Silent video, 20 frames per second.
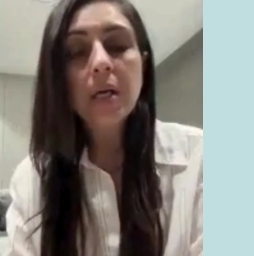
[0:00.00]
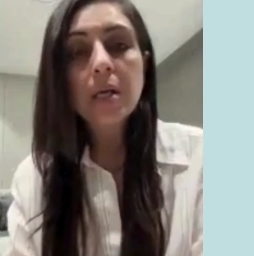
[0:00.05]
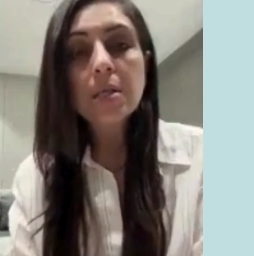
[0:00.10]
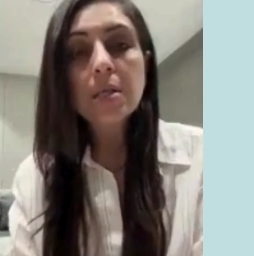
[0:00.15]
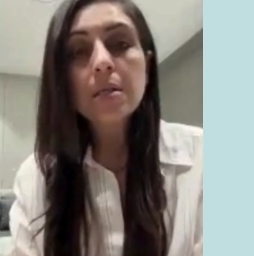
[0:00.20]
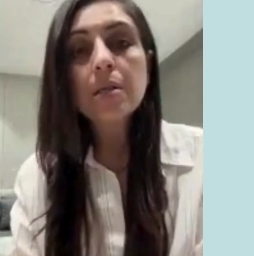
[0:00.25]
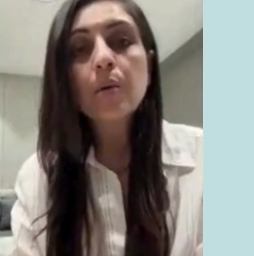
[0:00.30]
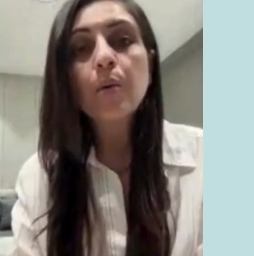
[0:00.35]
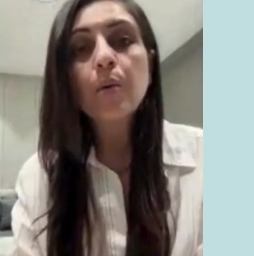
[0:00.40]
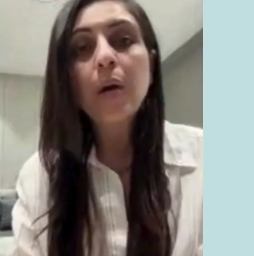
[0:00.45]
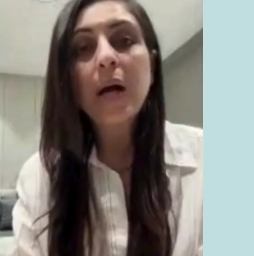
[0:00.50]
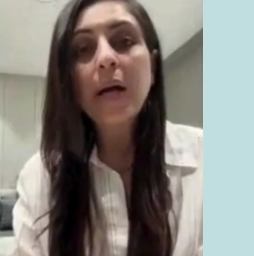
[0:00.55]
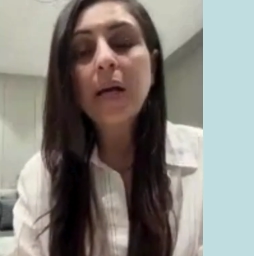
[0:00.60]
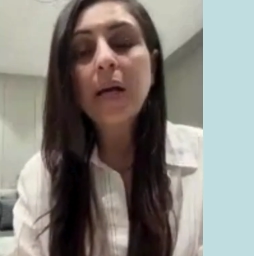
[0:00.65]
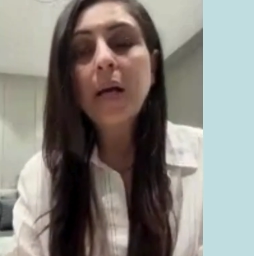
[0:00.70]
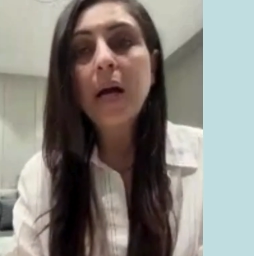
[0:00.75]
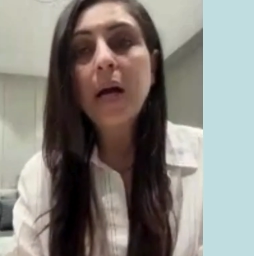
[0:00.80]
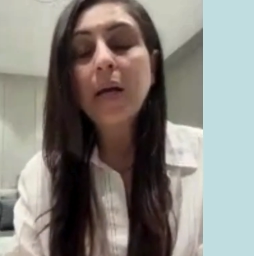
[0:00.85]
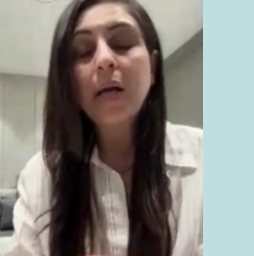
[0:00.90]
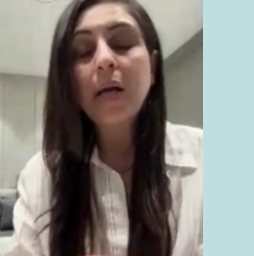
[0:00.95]
so
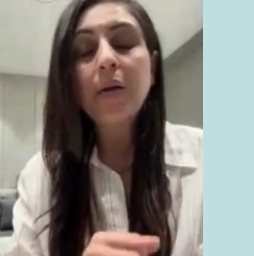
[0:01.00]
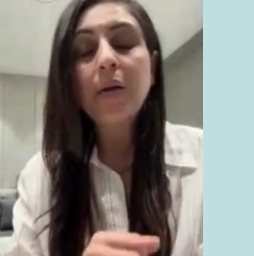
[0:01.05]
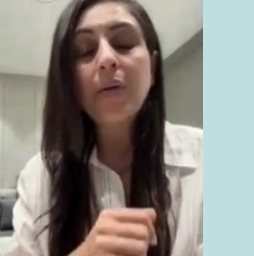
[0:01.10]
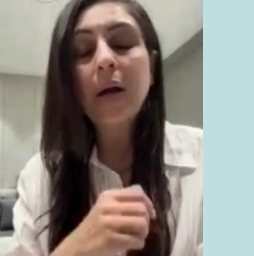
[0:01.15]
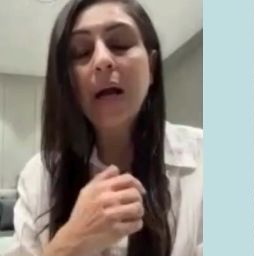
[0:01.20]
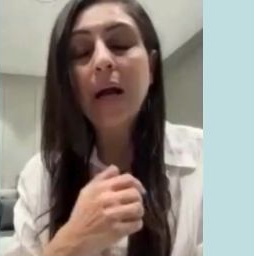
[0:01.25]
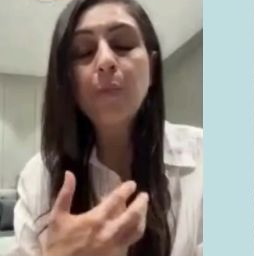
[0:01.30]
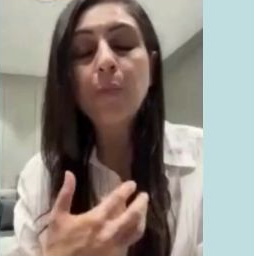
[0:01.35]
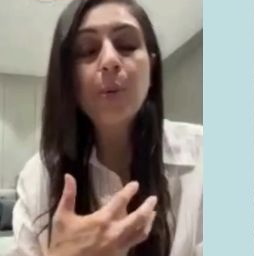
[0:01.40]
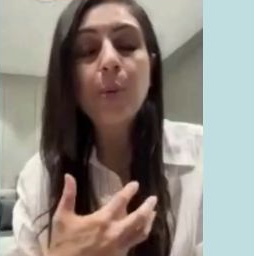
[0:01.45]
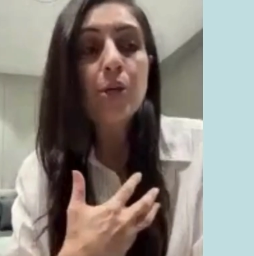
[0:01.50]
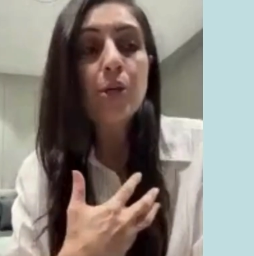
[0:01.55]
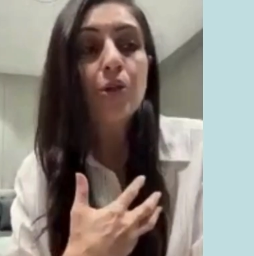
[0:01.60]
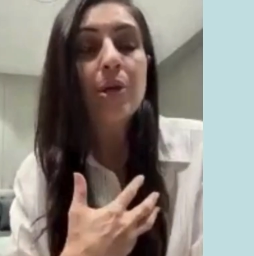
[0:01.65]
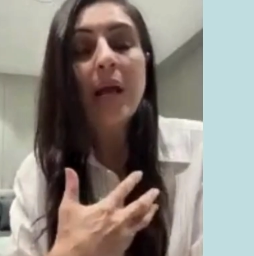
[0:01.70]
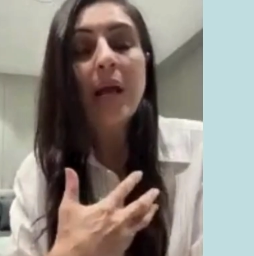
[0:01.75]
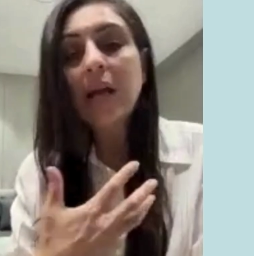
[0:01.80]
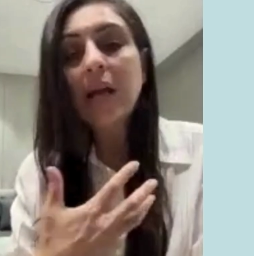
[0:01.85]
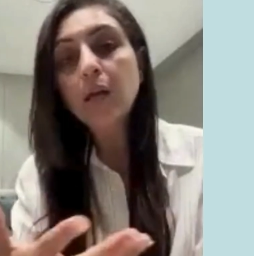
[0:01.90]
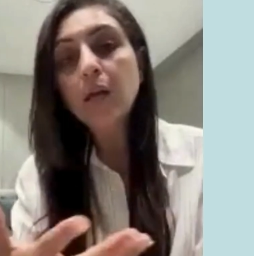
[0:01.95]
I, I i
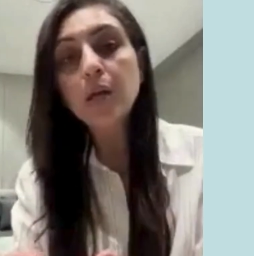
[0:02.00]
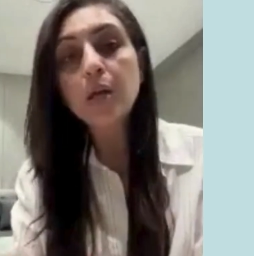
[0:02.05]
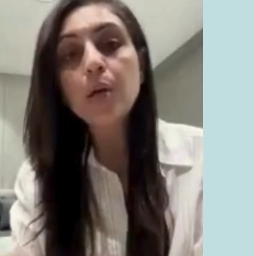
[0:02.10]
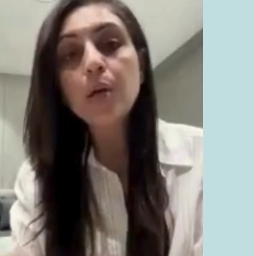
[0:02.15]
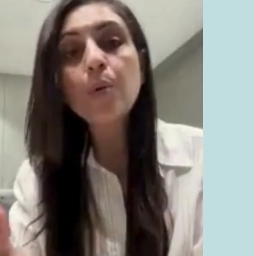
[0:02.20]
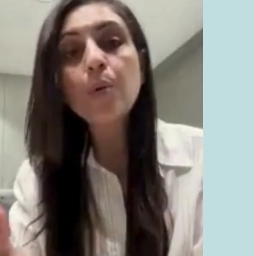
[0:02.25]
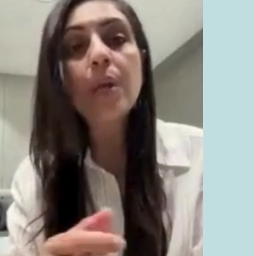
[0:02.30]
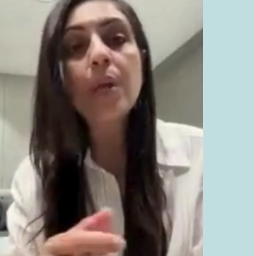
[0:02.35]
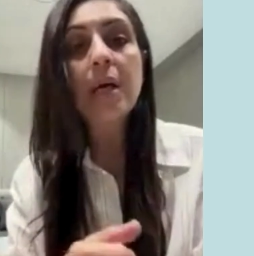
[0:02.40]
wish like you